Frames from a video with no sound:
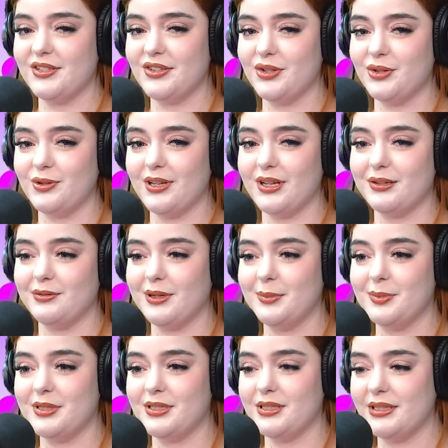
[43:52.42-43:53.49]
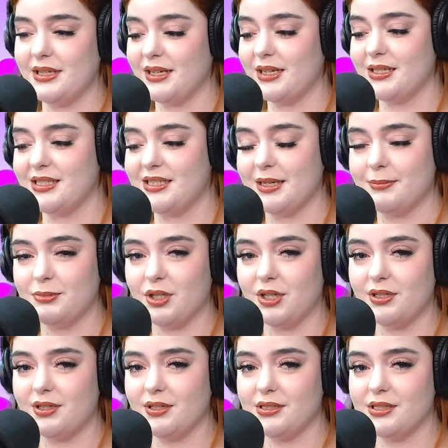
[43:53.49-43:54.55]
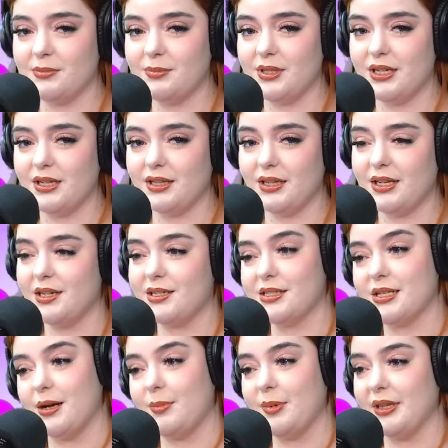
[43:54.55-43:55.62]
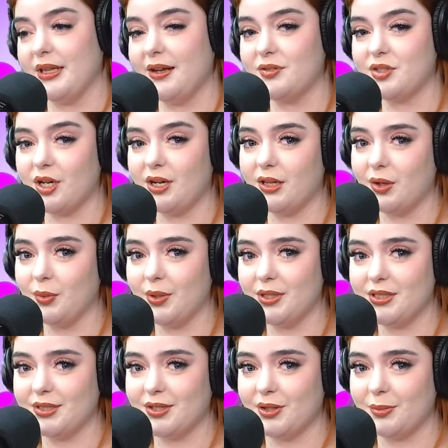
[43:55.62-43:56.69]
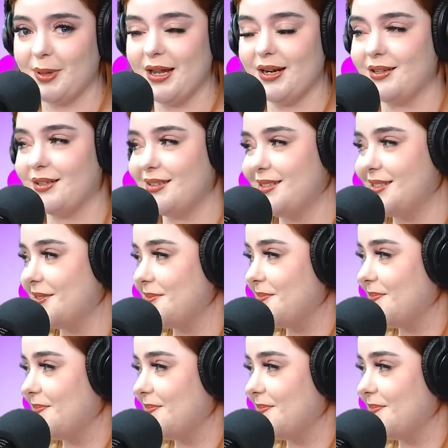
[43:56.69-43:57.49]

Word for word: dude who like raped like his stepdaughter or something? Like he just up and left Hollywood to go to Paris?